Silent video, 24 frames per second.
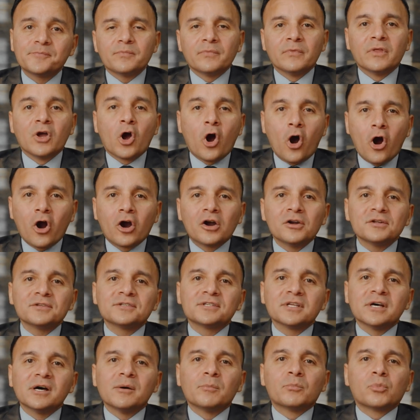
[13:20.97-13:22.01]
There are
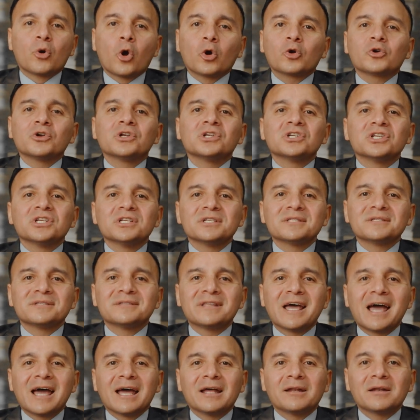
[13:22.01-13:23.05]
some brokerages
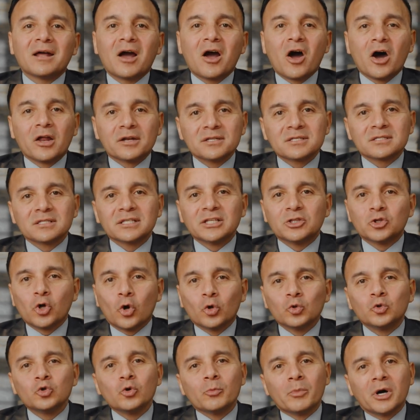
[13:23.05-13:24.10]
that honestly
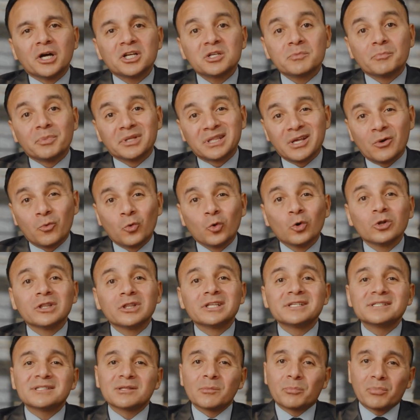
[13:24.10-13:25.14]
don't do much, but they will
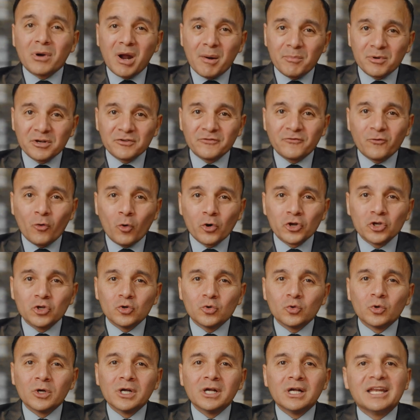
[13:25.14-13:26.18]
list the property for
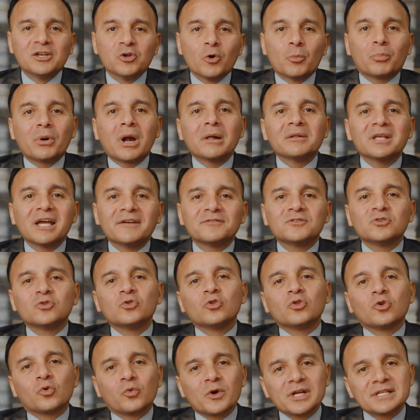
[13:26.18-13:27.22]
you, and you'll probably have to do
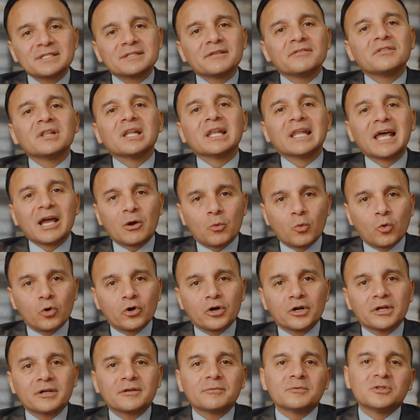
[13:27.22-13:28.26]
the rest of the
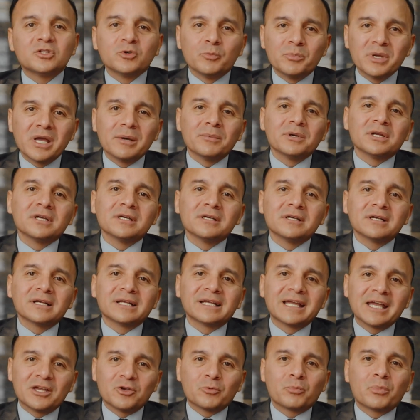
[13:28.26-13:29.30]
legwork to be able to
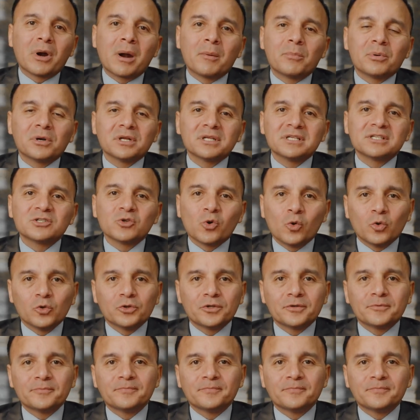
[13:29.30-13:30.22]
get your property sold.